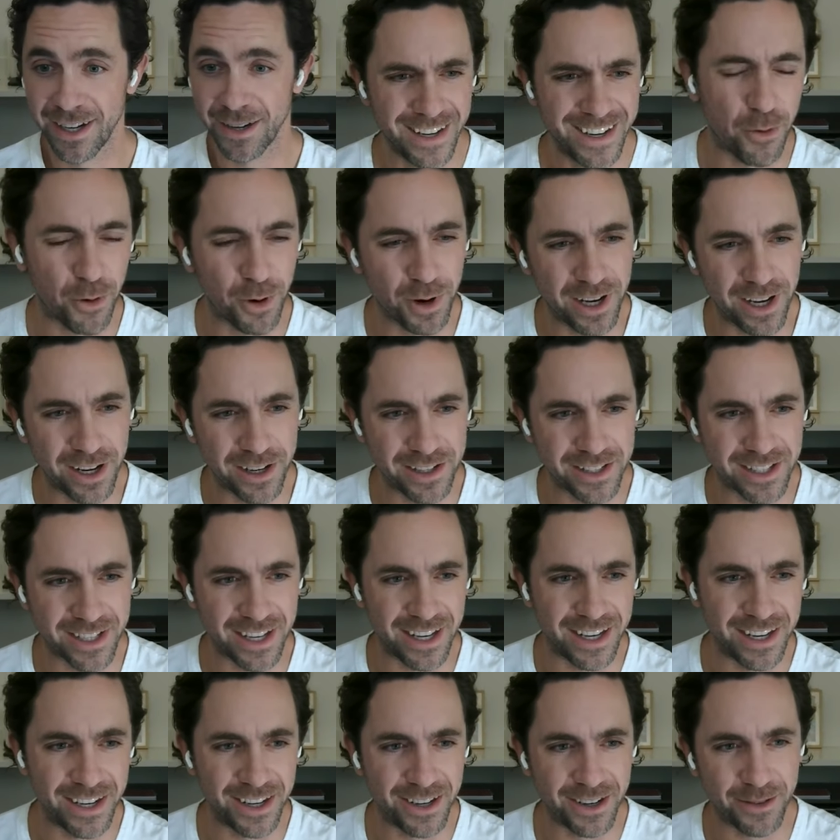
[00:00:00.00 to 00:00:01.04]
4 years
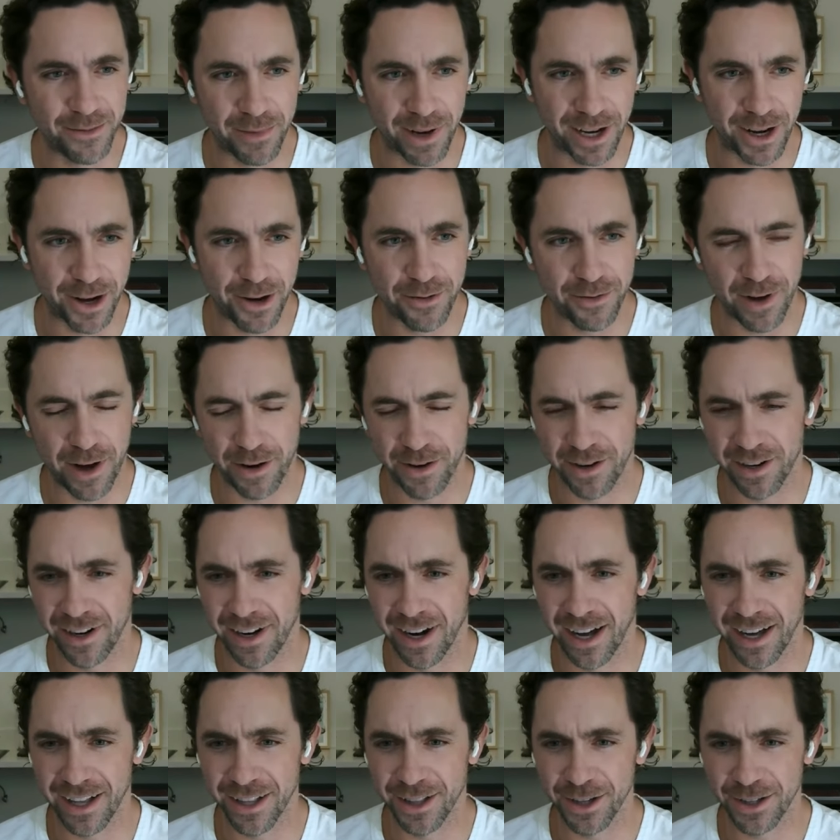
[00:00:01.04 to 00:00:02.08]
in, my co-founder and I